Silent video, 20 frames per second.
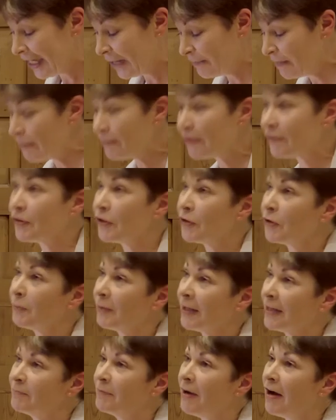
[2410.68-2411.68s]
a member of the
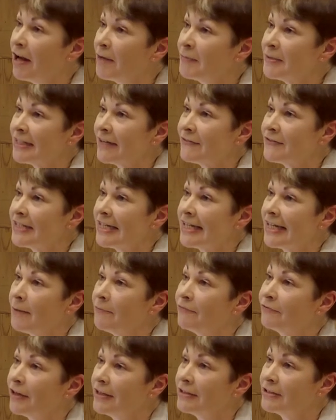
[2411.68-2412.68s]
European Parliament. I've seen
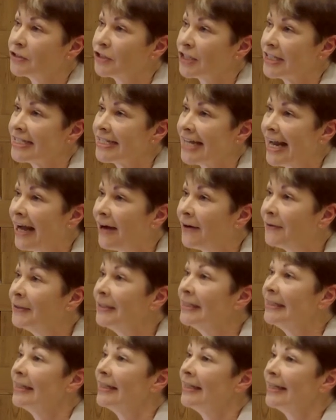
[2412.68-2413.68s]
up front just how
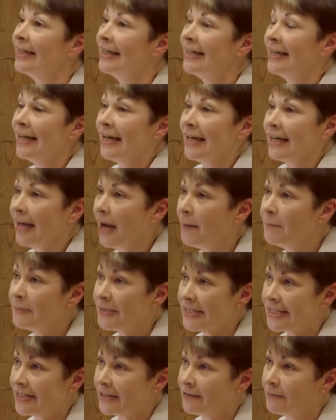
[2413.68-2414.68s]

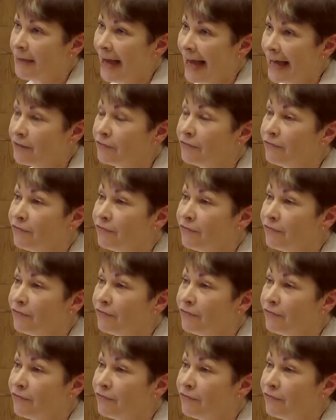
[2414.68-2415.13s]
cumbersome and